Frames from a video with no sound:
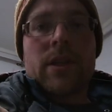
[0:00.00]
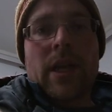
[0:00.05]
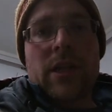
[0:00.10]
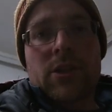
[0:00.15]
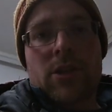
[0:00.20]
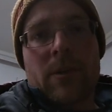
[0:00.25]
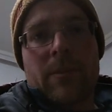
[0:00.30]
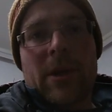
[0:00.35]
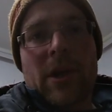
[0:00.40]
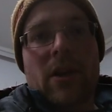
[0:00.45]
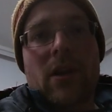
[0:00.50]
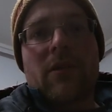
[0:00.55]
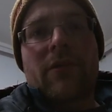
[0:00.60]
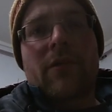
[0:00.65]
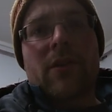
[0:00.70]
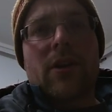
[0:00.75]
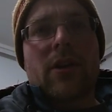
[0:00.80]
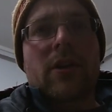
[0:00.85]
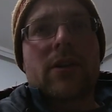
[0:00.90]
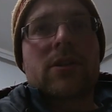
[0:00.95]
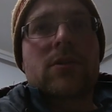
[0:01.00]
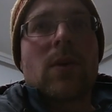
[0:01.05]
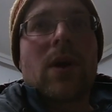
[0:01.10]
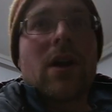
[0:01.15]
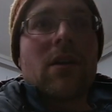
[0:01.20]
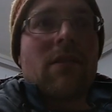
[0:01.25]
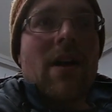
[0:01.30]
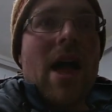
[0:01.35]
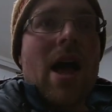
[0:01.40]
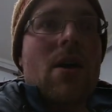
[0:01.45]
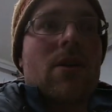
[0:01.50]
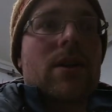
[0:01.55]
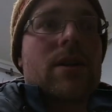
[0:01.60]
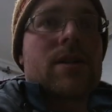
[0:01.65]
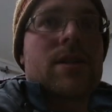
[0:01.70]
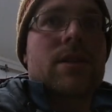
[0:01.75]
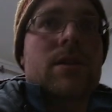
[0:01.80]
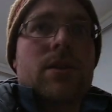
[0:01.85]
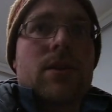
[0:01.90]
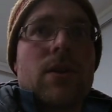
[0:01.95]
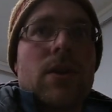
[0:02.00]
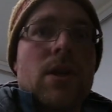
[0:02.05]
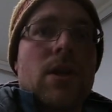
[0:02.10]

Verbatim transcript: That should be good for another 12 hours, so